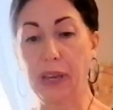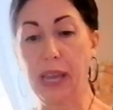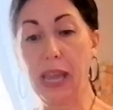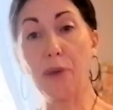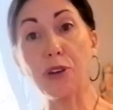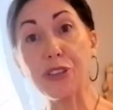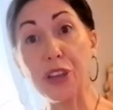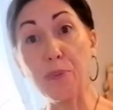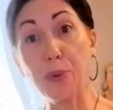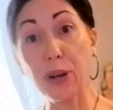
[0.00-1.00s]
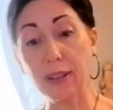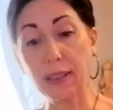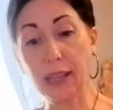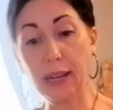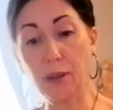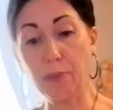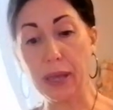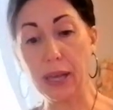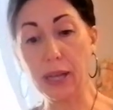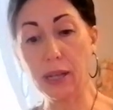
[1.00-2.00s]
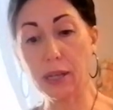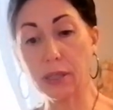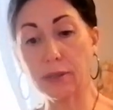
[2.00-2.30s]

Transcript: Okay, and we're just going to put a little bit